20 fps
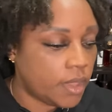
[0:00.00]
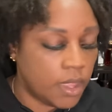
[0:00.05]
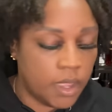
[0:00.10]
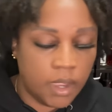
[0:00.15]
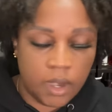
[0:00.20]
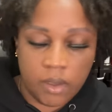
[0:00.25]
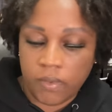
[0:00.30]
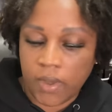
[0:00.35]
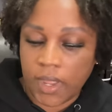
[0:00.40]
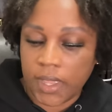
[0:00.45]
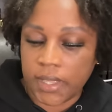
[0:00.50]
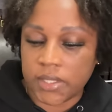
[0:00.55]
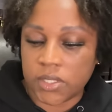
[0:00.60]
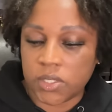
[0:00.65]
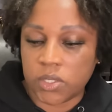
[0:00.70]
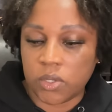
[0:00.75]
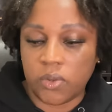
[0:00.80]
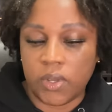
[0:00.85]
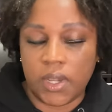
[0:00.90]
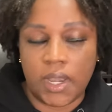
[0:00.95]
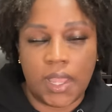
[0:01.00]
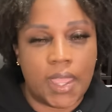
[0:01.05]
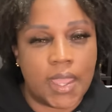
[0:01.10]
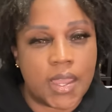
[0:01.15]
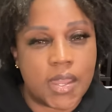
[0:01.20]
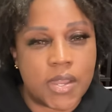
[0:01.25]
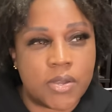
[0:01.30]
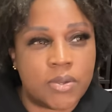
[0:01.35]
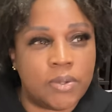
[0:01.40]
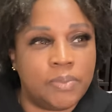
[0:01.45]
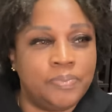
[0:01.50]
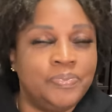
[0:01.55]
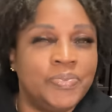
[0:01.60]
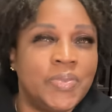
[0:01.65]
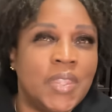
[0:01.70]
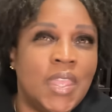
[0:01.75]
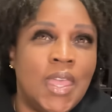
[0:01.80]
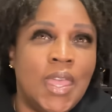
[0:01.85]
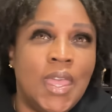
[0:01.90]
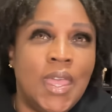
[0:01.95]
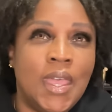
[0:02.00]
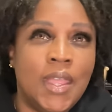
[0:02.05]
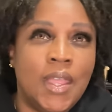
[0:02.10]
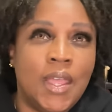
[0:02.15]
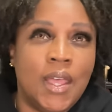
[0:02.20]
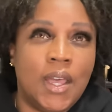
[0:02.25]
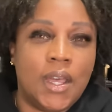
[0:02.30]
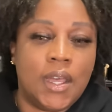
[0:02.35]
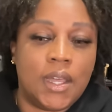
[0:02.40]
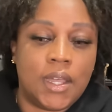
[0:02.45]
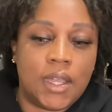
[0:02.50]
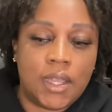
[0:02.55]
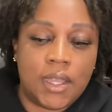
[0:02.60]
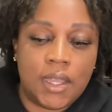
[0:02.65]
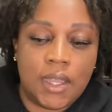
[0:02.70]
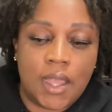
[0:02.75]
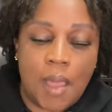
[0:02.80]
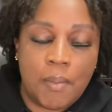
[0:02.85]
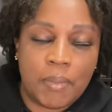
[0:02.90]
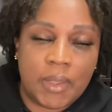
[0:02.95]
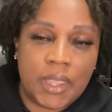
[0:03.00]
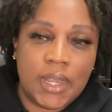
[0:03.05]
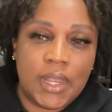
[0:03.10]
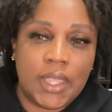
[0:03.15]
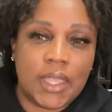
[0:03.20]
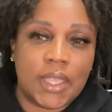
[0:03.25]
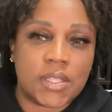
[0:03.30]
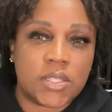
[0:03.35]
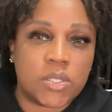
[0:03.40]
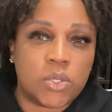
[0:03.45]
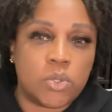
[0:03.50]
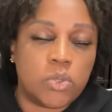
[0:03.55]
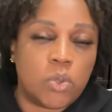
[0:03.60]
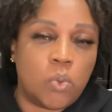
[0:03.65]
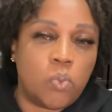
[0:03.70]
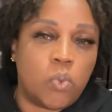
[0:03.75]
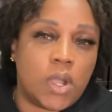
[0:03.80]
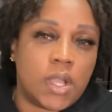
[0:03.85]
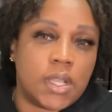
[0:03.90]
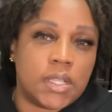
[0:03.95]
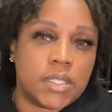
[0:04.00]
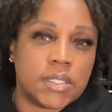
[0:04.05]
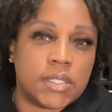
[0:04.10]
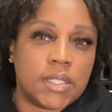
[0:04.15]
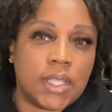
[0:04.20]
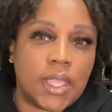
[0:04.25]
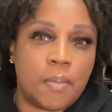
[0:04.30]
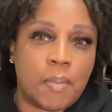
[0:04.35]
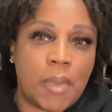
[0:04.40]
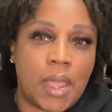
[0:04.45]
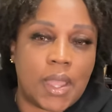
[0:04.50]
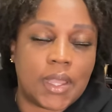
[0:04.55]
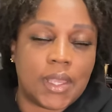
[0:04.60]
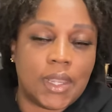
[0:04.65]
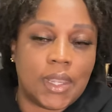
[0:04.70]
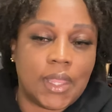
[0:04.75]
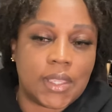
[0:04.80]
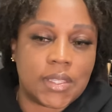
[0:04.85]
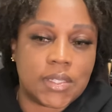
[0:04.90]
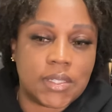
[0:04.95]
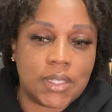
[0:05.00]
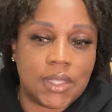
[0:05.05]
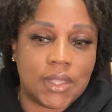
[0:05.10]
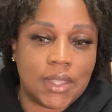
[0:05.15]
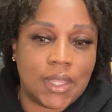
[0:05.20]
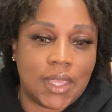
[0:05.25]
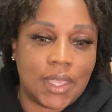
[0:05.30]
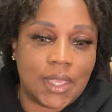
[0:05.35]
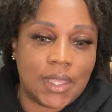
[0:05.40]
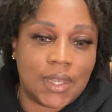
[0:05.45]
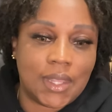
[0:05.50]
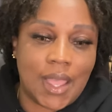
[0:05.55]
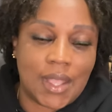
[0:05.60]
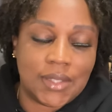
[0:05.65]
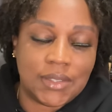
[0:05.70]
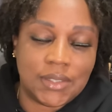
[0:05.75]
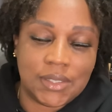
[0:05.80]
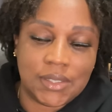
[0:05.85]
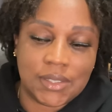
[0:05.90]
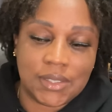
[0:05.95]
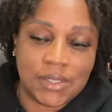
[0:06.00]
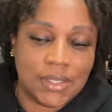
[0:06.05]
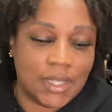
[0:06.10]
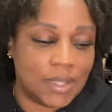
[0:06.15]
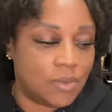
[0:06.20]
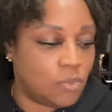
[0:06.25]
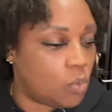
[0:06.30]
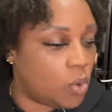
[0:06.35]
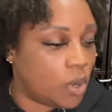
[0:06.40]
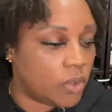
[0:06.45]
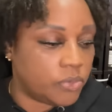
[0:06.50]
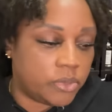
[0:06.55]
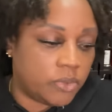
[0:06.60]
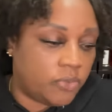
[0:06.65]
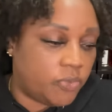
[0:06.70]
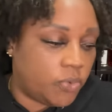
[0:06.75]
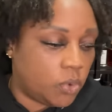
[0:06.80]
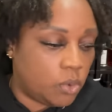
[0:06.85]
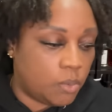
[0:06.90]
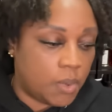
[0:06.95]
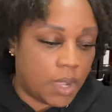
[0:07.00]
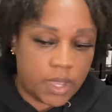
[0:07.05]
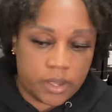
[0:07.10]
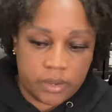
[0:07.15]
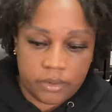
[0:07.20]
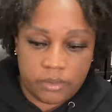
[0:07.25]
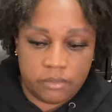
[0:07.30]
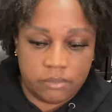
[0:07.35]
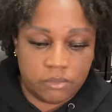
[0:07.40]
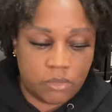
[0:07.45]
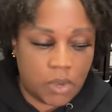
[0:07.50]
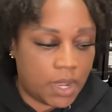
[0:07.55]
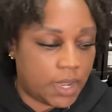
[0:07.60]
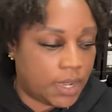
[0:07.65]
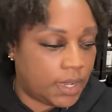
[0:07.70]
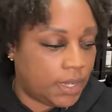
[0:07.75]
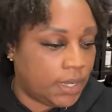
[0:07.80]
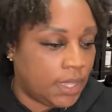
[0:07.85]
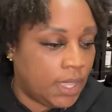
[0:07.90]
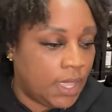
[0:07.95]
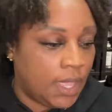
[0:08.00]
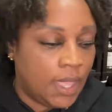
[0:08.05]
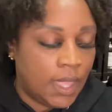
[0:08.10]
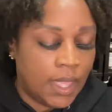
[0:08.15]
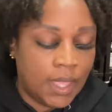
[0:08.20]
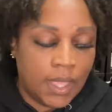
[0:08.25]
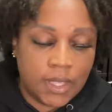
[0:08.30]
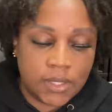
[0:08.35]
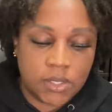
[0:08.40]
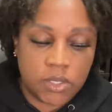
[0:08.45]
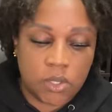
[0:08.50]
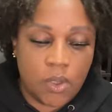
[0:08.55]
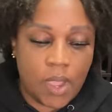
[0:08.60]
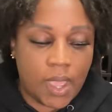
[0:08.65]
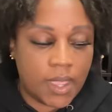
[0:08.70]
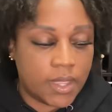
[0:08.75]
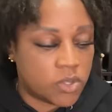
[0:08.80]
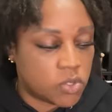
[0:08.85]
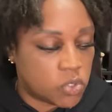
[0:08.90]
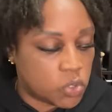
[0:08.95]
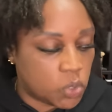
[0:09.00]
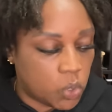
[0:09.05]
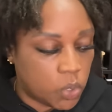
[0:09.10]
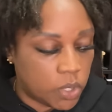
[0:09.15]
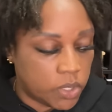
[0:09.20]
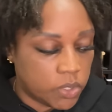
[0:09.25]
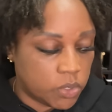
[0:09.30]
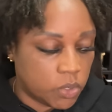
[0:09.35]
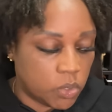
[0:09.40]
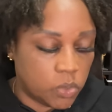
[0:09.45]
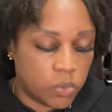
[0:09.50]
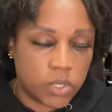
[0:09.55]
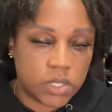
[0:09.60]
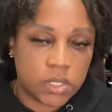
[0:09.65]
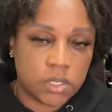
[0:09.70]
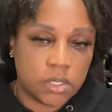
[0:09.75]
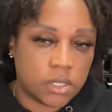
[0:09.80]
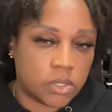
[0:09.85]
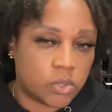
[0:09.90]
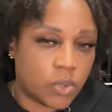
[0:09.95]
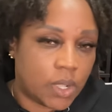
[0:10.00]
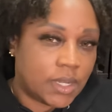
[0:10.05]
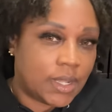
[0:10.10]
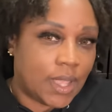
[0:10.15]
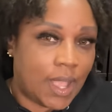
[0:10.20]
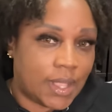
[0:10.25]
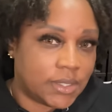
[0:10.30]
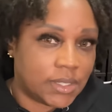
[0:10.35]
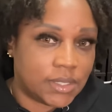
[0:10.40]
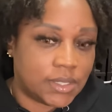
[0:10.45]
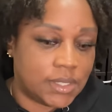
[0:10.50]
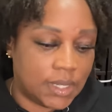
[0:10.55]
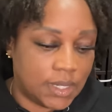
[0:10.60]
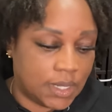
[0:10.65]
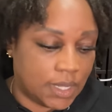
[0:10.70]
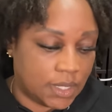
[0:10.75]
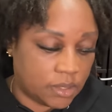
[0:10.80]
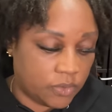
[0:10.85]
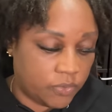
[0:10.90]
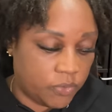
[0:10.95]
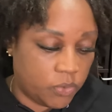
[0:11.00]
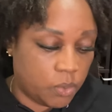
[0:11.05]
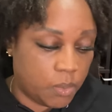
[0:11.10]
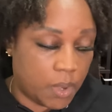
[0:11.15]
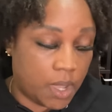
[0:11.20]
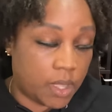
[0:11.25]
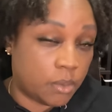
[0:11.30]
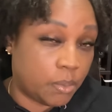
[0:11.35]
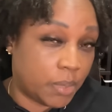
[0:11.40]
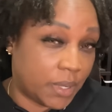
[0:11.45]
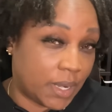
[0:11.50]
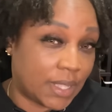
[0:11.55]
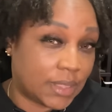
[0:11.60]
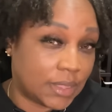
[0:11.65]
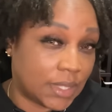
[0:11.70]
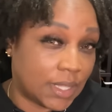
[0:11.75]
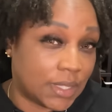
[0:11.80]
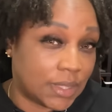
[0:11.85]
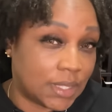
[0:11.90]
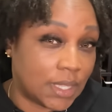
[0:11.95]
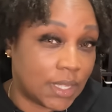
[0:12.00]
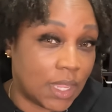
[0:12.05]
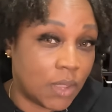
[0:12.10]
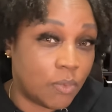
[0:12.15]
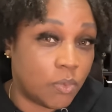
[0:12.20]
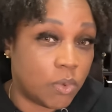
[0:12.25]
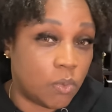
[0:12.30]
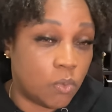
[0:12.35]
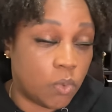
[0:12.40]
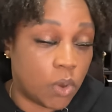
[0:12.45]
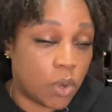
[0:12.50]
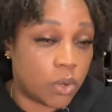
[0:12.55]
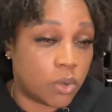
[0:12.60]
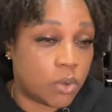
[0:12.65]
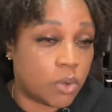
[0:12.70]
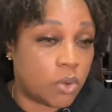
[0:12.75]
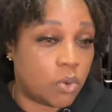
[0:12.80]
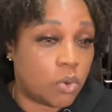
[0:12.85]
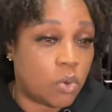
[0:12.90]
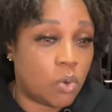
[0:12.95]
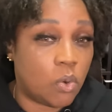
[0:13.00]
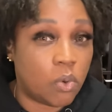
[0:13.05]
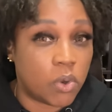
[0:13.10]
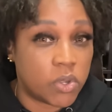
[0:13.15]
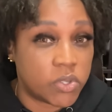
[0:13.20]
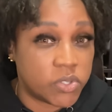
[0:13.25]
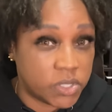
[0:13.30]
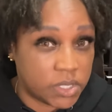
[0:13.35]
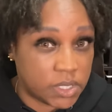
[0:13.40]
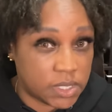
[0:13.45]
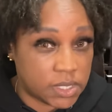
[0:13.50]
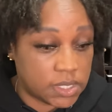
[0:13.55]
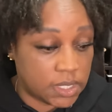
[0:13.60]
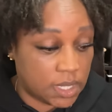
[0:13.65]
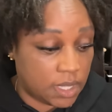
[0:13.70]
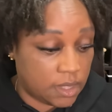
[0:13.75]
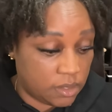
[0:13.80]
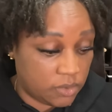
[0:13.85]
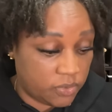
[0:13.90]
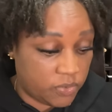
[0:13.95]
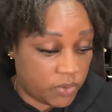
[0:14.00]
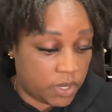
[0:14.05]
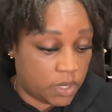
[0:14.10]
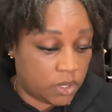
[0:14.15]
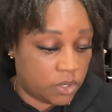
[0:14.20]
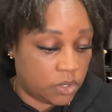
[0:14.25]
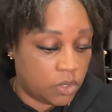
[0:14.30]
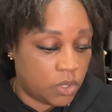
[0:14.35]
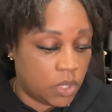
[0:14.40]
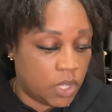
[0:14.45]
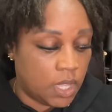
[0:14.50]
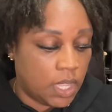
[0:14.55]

All right, so now uh, I'm getting into the ones in my collection that I just didn't want the full bottle, right? So I enjoyed Dua's, so I, I just didn't get the full bottle. But I think that it will work gorgeous in the fall.